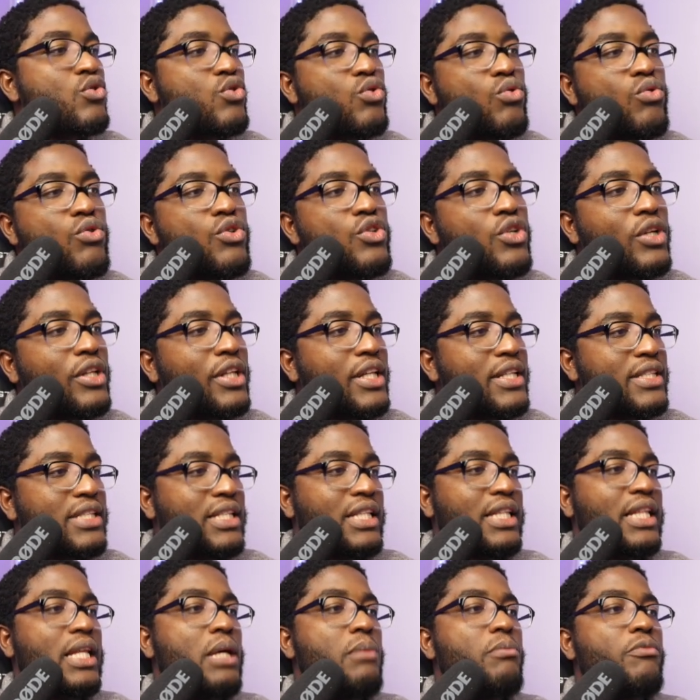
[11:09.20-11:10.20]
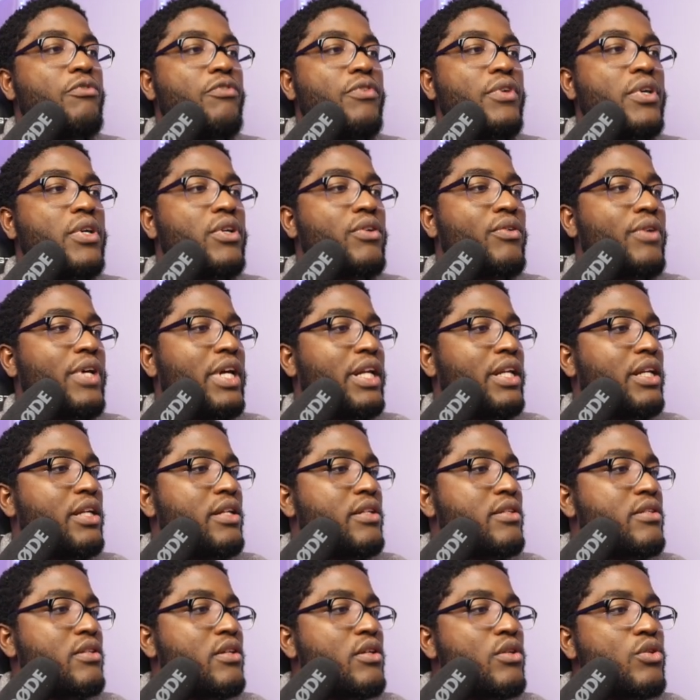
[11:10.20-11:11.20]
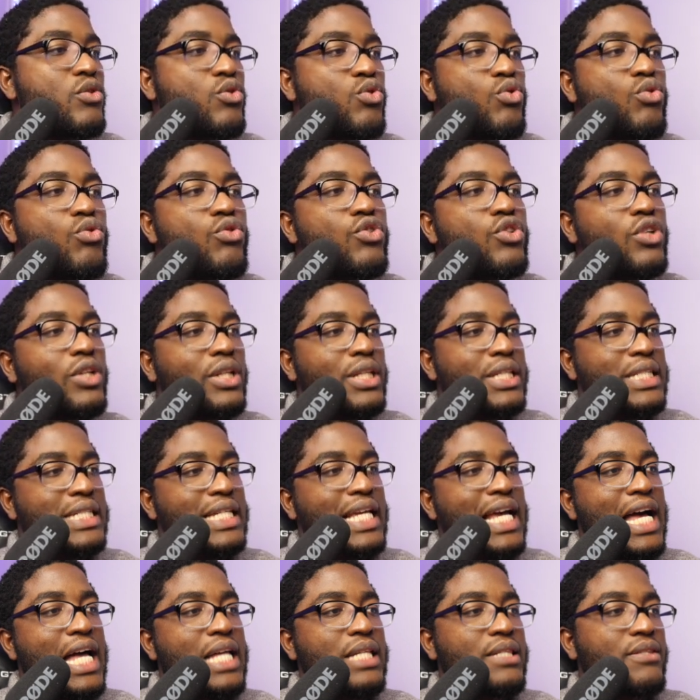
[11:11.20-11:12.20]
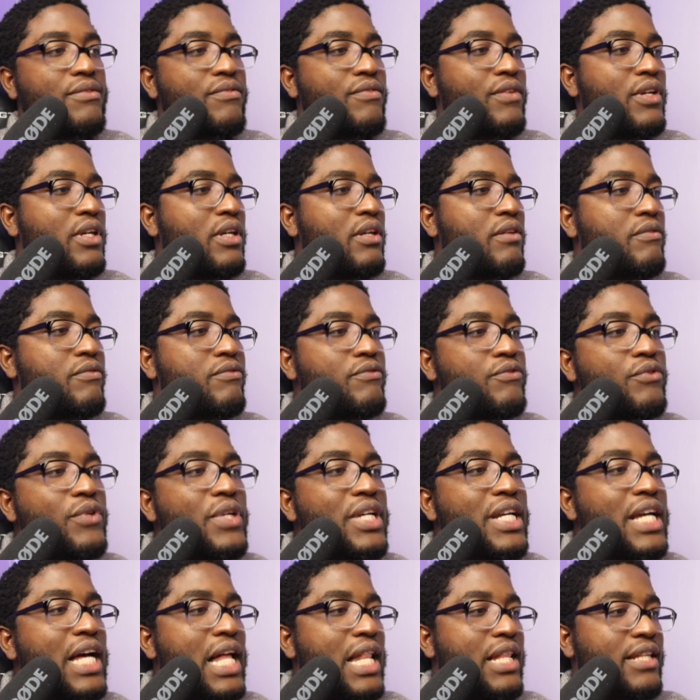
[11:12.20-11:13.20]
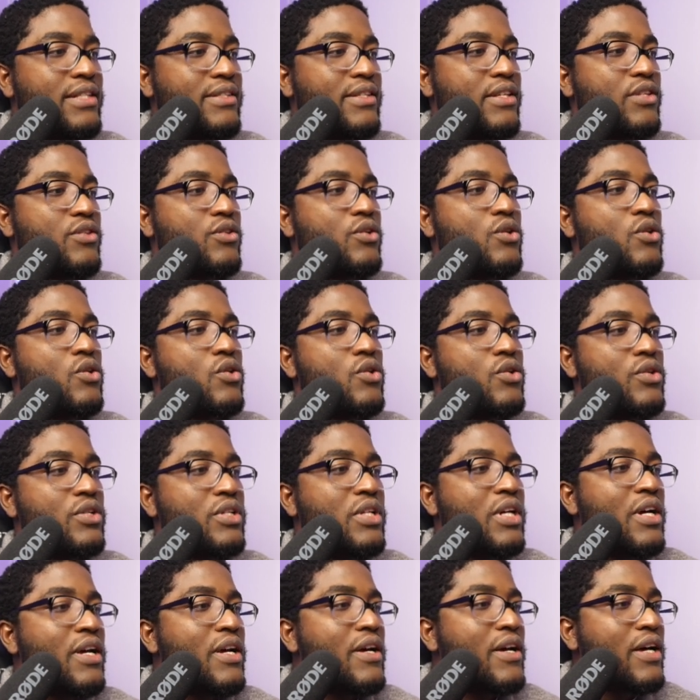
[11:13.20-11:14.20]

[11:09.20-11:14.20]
$2 claim fee credit, $2 gas fee, free Galxe scores,